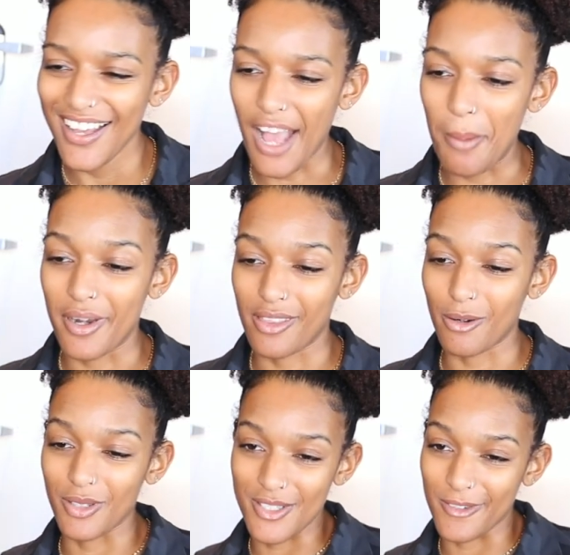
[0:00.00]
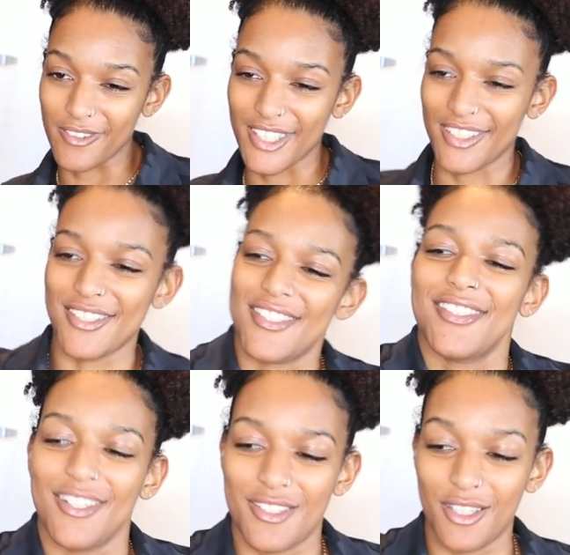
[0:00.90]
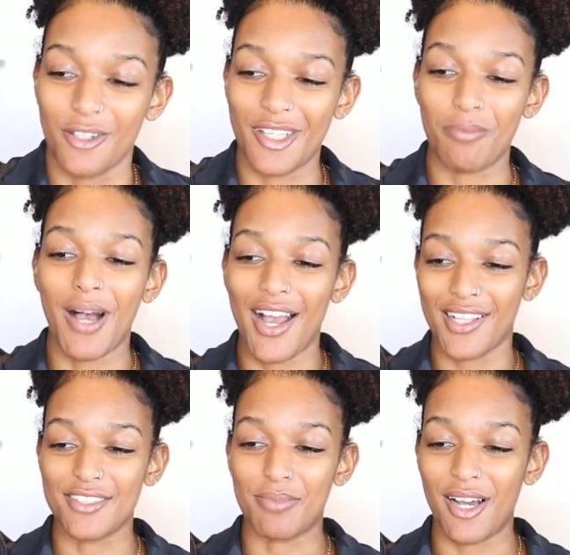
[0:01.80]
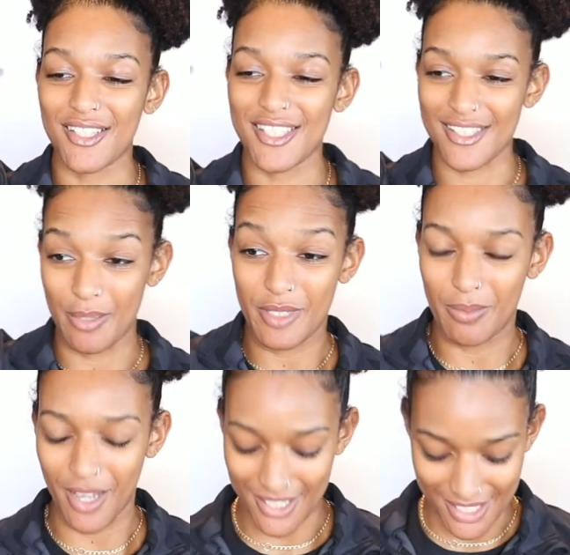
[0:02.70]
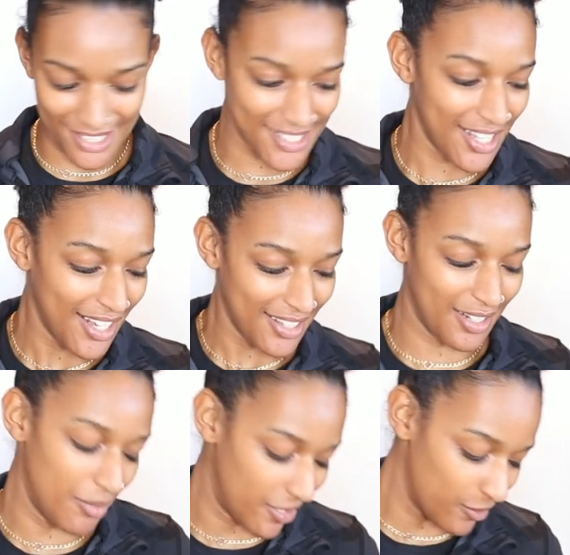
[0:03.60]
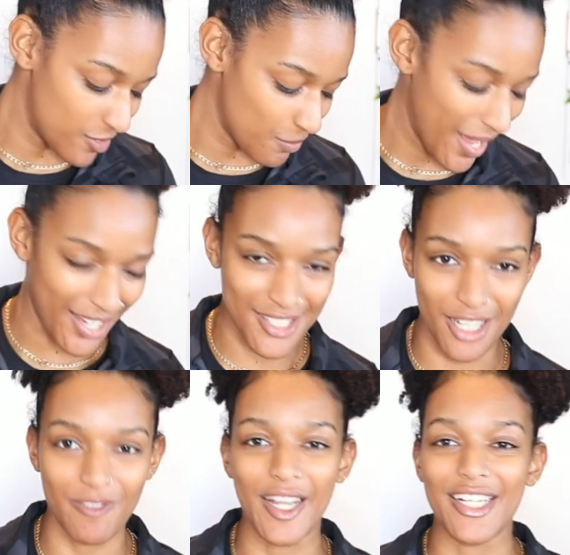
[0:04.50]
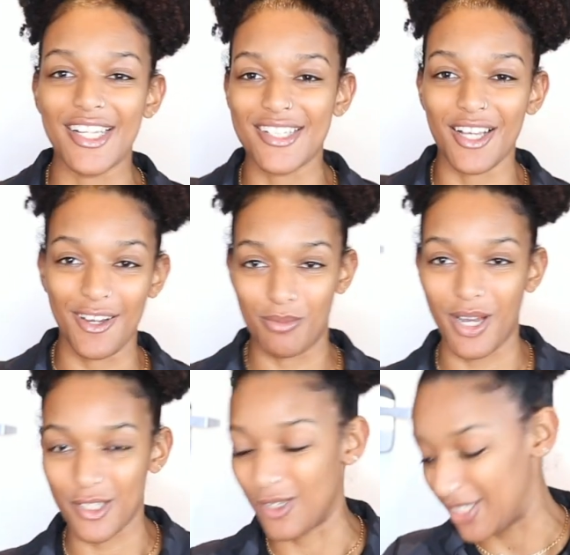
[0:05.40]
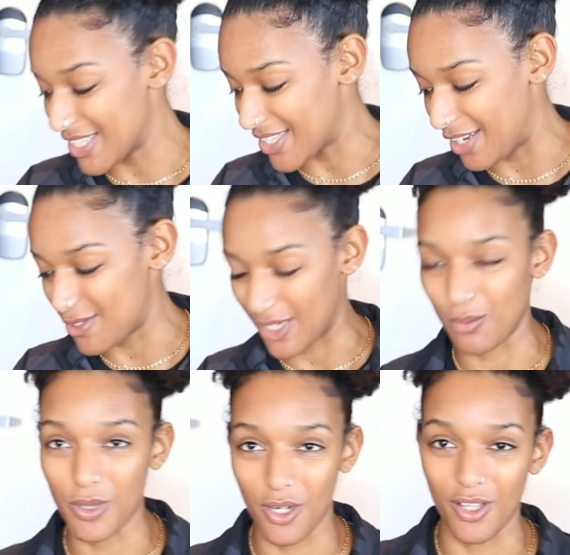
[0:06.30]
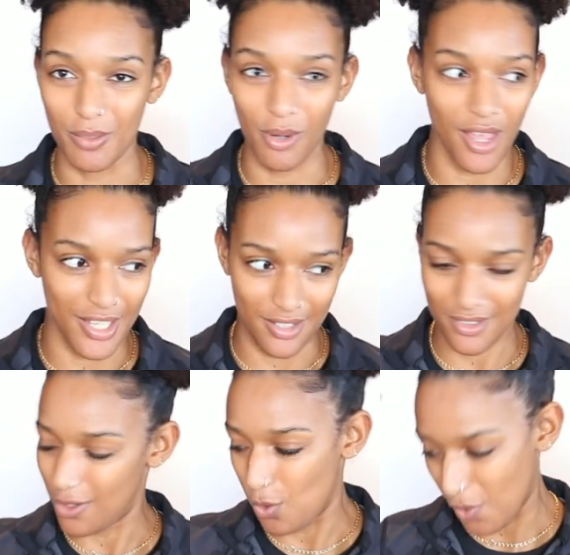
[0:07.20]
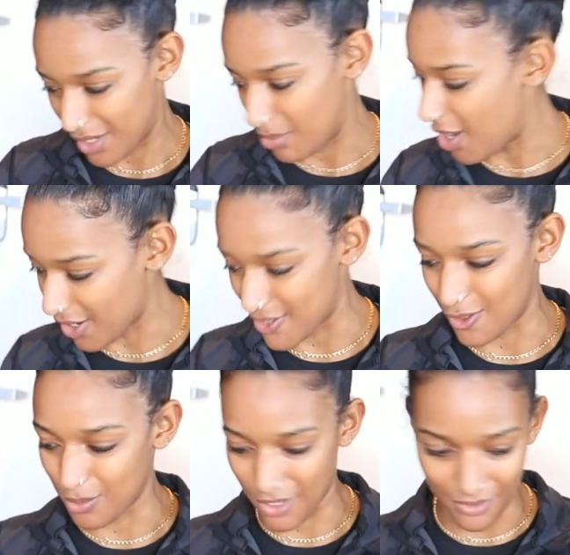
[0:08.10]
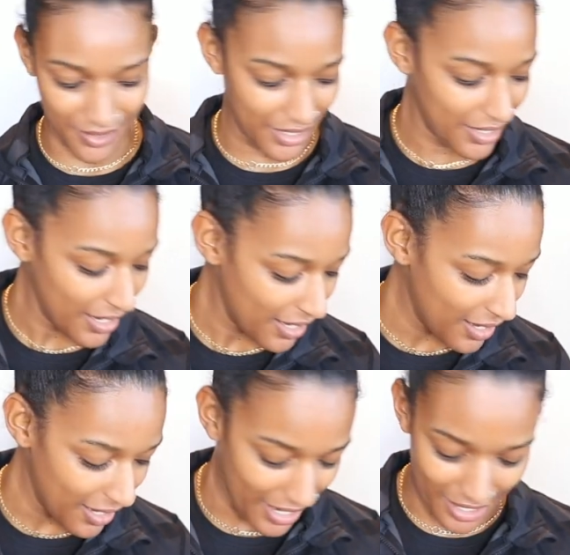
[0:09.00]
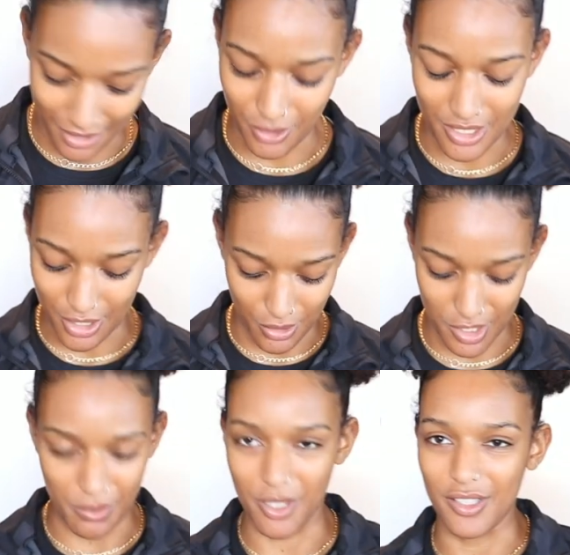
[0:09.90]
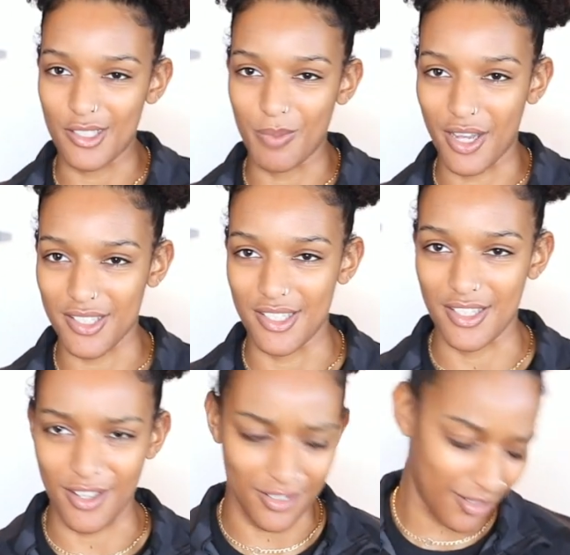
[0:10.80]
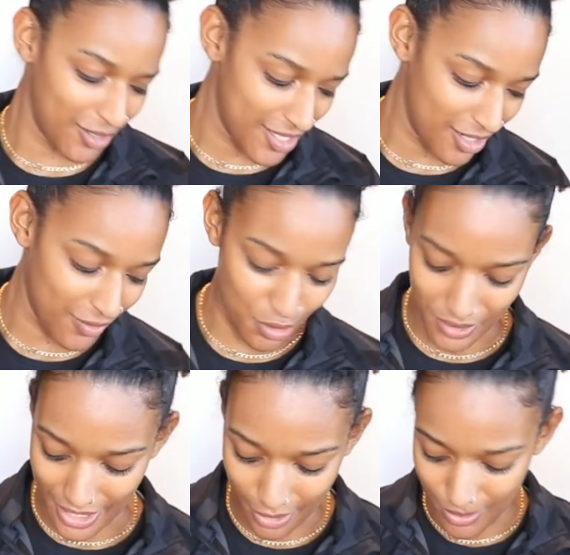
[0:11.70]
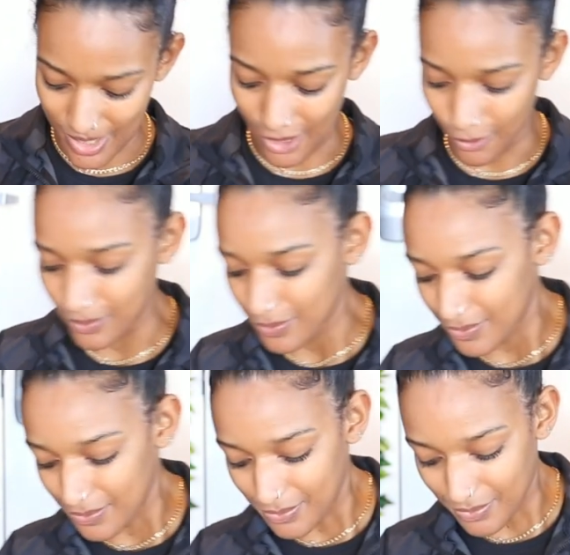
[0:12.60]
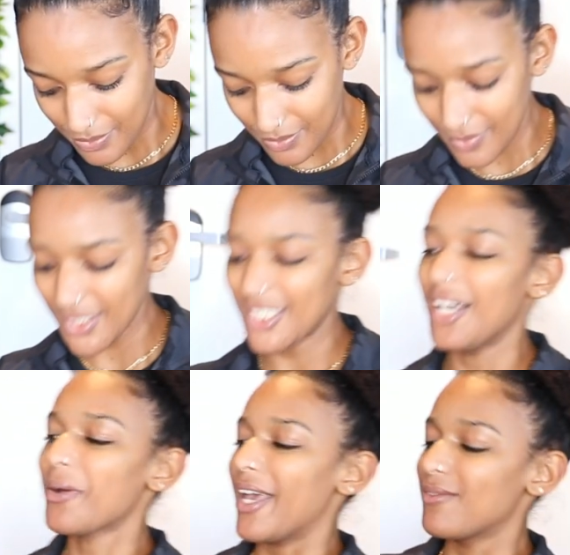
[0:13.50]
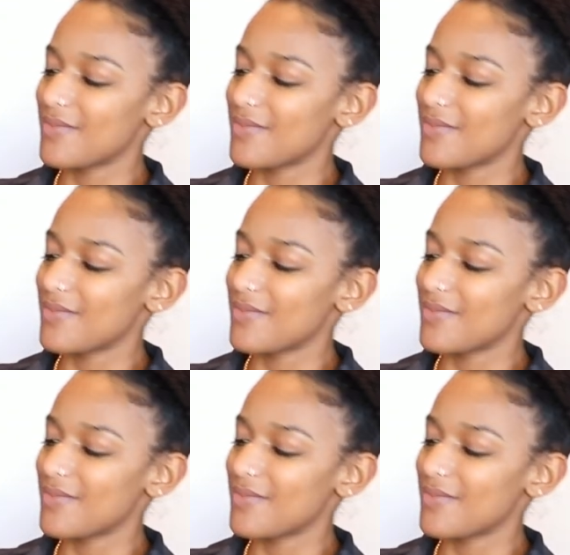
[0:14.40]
I'm going to throw this over there. There's literally a pile of boxes, empty boxes, that I'm going to use to pack stuff. And I needed to unbox all this stuff so I could put it all probably into one box. It'll probably fit. And I don't need to use up all these boxes on all these individual items. So, okay.